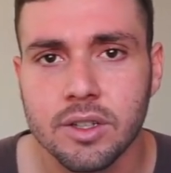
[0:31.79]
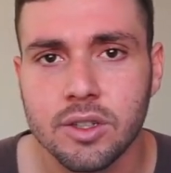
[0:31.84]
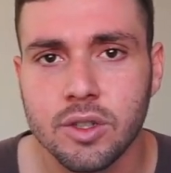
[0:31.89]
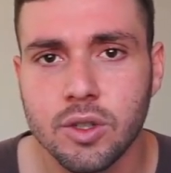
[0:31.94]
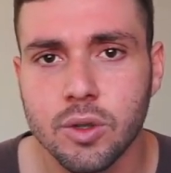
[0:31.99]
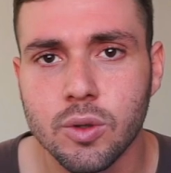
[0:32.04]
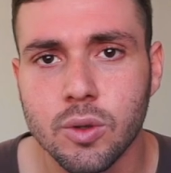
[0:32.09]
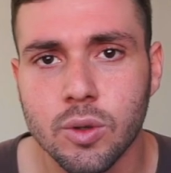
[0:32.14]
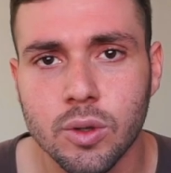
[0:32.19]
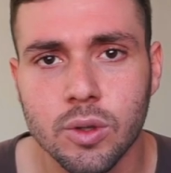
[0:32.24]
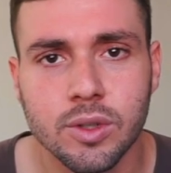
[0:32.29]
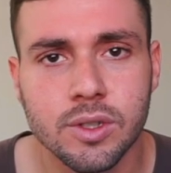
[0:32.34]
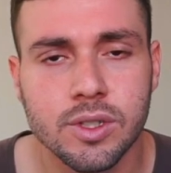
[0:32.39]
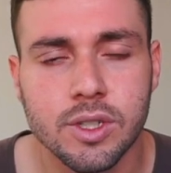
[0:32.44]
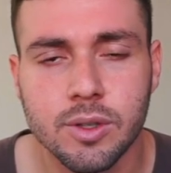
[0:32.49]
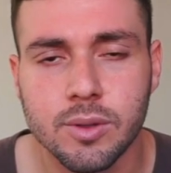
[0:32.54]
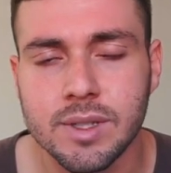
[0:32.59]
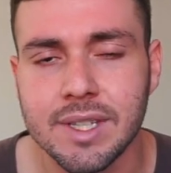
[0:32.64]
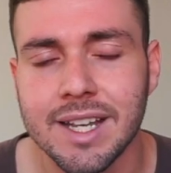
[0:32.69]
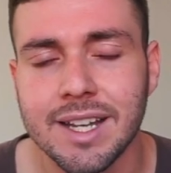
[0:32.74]
tools,
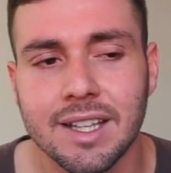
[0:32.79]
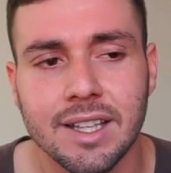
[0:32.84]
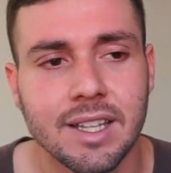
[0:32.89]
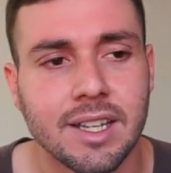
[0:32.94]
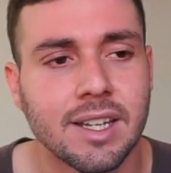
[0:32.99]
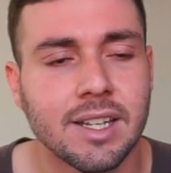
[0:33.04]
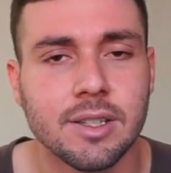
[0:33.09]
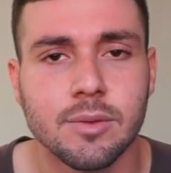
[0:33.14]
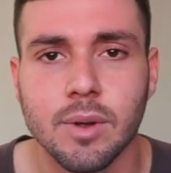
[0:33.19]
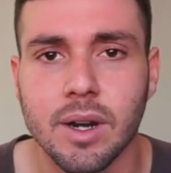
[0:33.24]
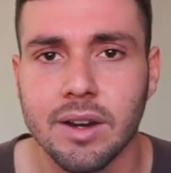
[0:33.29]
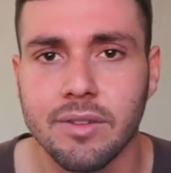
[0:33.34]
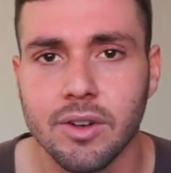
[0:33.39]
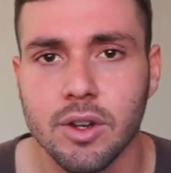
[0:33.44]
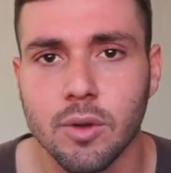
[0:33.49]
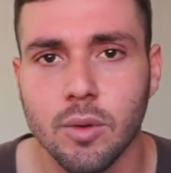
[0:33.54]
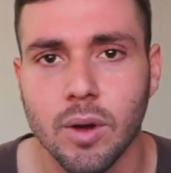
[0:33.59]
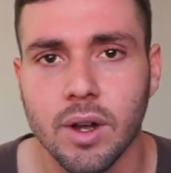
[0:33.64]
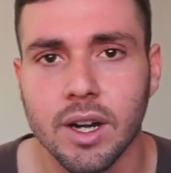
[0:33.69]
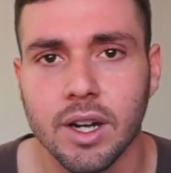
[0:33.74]
utilities, whatever
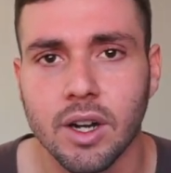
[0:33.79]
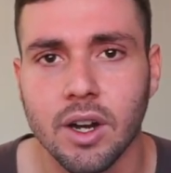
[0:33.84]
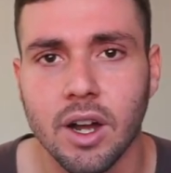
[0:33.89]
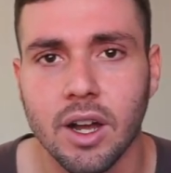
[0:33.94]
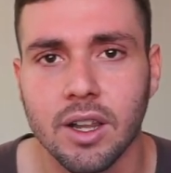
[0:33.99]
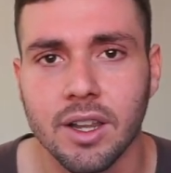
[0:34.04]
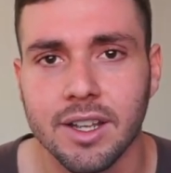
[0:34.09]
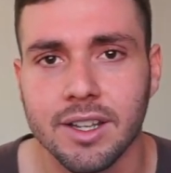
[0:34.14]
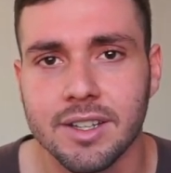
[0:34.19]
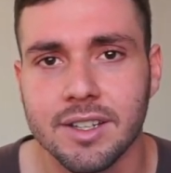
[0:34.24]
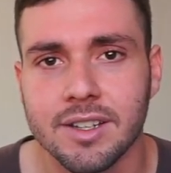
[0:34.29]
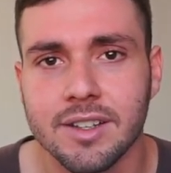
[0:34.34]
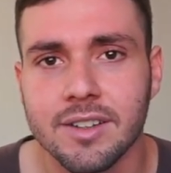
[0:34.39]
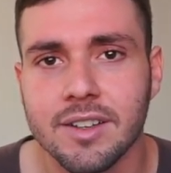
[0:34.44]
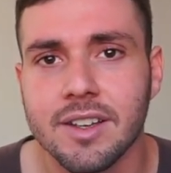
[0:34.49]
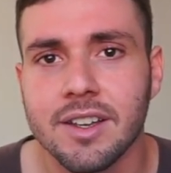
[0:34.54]
you want to call it.